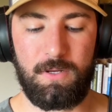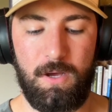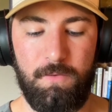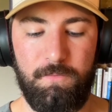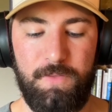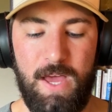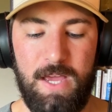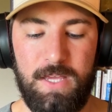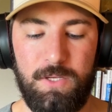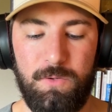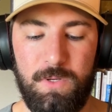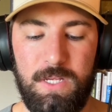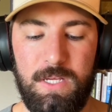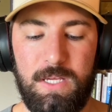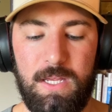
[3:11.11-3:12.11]
of that
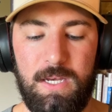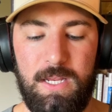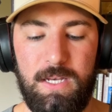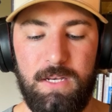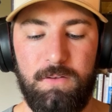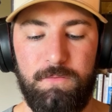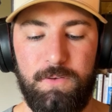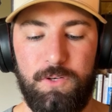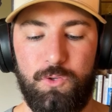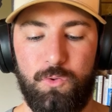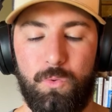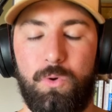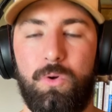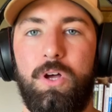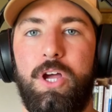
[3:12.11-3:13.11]
unique and
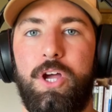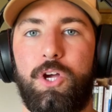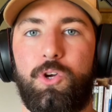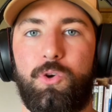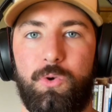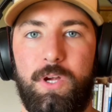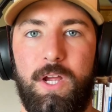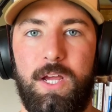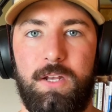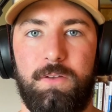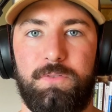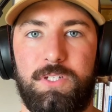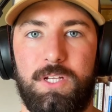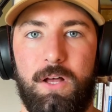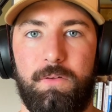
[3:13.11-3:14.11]
individual creative
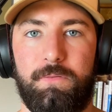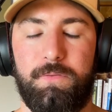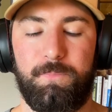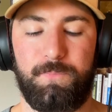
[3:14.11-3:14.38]
self.